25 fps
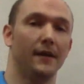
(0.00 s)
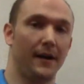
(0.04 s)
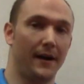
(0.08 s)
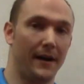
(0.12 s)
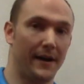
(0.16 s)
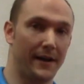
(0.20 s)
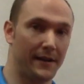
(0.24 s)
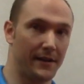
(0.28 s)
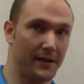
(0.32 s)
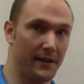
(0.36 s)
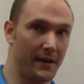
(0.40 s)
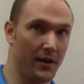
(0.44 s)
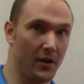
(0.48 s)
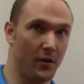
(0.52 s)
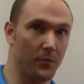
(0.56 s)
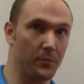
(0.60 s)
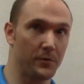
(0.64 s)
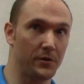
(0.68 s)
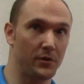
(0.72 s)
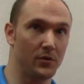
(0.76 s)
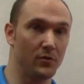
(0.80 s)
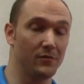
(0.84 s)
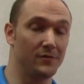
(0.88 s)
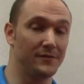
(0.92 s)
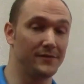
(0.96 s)
I can
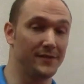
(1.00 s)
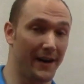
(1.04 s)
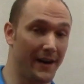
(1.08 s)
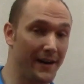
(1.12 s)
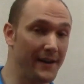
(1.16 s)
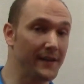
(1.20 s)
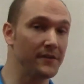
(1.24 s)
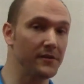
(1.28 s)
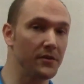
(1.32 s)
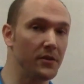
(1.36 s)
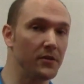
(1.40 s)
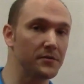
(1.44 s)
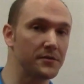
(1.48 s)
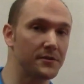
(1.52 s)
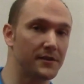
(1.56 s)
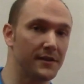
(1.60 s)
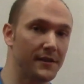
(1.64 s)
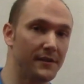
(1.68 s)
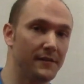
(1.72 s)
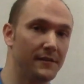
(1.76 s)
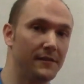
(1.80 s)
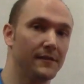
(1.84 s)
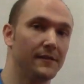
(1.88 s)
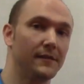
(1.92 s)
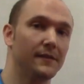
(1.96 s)
help you diagnose
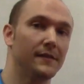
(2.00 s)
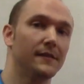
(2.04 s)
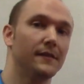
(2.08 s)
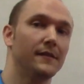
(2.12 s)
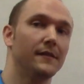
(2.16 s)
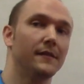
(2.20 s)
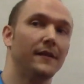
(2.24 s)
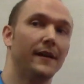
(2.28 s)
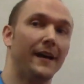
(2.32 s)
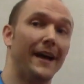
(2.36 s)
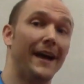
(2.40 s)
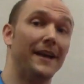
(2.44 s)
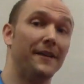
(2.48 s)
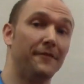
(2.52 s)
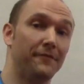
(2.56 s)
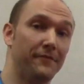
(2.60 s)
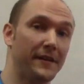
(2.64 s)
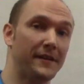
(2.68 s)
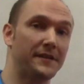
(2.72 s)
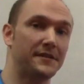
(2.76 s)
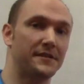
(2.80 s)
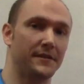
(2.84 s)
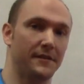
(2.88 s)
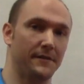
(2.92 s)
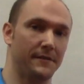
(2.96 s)
it and
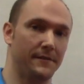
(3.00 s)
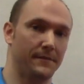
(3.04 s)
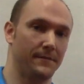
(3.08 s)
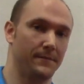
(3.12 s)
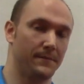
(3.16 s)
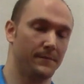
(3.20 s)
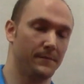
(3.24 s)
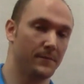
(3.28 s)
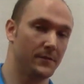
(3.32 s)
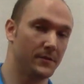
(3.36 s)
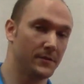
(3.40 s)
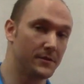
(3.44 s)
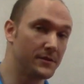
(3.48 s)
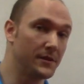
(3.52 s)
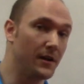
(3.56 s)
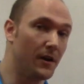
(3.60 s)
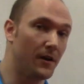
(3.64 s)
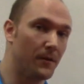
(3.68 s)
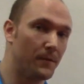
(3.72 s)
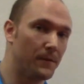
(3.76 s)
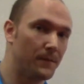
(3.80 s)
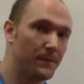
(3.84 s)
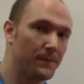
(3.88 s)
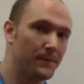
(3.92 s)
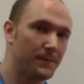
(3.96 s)
fix it.
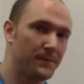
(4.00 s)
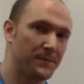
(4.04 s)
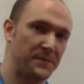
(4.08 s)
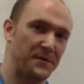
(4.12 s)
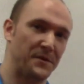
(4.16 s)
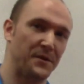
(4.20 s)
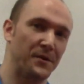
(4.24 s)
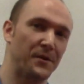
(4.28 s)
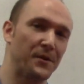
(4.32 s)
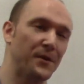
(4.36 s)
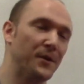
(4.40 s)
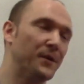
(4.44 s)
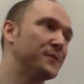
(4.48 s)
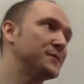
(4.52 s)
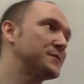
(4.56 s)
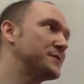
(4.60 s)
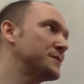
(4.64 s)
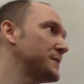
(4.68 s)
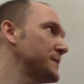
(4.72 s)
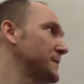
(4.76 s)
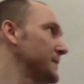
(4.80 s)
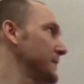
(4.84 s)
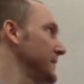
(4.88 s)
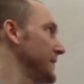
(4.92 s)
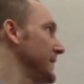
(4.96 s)
So, here
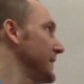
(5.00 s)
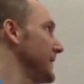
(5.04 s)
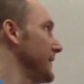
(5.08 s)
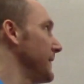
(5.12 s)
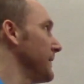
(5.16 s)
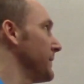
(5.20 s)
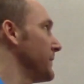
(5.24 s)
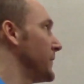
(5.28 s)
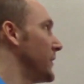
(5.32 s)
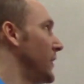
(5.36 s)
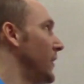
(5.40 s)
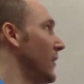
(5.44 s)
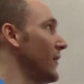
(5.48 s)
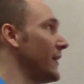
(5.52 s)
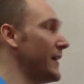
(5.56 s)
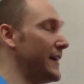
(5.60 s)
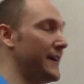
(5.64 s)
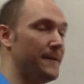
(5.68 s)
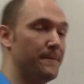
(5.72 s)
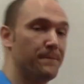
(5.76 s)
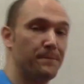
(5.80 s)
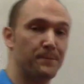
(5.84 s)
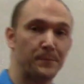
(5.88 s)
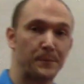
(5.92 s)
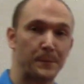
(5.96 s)
goes. All
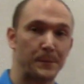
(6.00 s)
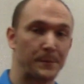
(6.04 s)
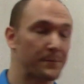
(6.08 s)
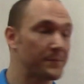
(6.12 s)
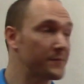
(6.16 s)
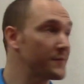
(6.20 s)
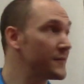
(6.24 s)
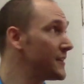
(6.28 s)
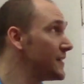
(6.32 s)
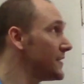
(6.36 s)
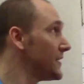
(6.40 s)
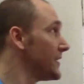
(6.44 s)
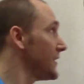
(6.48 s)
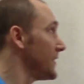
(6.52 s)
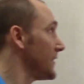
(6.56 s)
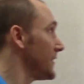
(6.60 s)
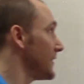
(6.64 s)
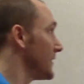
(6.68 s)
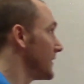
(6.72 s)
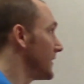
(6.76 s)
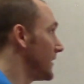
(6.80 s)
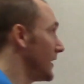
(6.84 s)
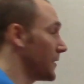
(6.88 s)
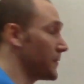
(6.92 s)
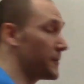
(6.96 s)
right,
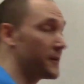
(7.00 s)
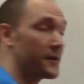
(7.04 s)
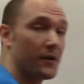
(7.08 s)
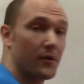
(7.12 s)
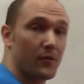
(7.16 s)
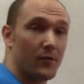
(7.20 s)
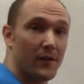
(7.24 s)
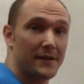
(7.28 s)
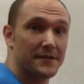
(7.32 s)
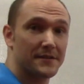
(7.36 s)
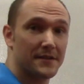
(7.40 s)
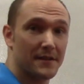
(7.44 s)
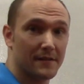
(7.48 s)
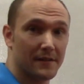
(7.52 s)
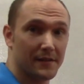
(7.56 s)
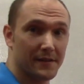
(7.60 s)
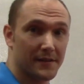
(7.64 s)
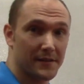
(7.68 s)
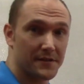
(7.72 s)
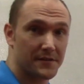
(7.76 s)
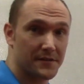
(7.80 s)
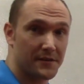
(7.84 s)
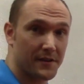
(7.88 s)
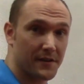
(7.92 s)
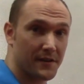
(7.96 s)
I'm gonna go right down the
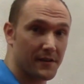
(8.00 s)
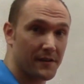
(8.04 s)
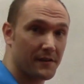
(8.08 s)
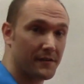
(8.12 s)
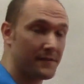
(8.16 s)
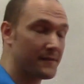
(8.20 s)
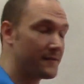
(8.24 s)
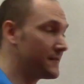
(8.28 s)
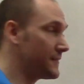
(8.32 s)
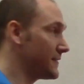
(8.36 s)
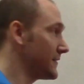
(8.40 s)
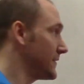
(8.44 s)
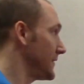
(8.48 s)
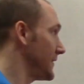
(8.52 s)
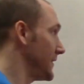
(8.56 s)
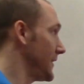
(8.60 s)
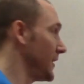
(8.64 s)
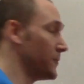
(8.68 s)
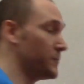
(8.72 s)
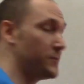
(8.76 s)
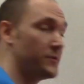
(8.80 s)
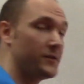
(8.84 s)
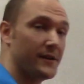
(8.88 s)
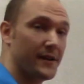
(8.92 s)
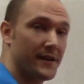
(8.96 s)
list here,
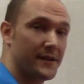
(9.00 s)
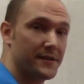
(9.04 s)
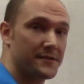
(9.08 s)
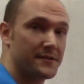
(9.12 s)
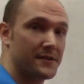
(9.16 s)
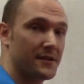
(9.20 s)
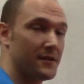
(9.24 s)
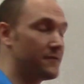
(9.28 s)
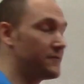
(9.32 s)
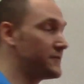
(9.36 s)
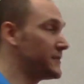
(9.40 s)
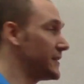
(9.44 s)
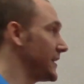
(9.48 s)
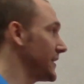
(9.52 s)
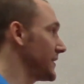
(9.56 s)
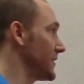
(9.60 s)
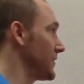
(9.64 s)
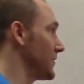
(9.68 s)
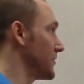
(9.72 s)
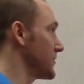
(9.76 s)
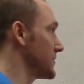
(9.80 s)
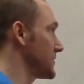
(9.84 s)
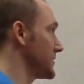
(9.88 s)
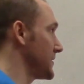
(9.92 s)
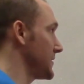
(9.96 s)
help you guys
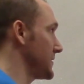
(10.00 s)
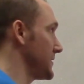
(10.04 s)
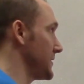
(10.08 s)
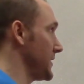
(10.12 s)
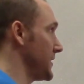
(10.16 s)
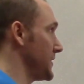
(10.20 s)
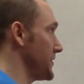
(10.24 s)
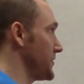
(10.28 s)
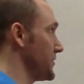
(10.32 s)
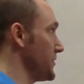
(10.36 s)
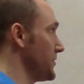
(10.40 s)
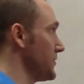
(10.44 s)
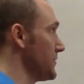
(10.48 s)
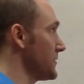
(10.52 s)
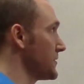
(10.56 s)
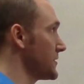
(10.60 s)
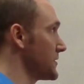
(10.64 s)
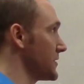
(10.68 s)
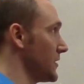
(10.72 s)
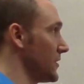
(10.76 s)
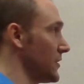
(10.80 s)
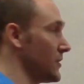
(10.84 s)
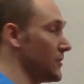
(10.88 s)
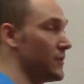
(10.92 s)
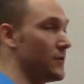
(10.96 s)
self-diagnose this issue.
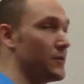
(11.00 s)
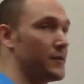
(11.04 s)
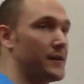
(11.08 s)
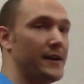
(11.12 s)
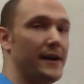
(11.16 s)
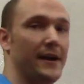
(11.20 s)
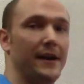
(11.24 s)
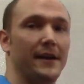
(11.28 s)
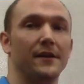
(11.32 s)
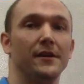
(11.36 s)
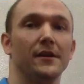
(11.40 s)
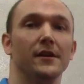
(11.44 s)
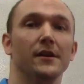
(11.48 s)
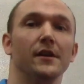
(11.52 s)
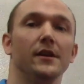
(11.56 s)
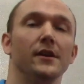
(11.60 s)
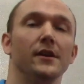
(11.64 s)
So, okay,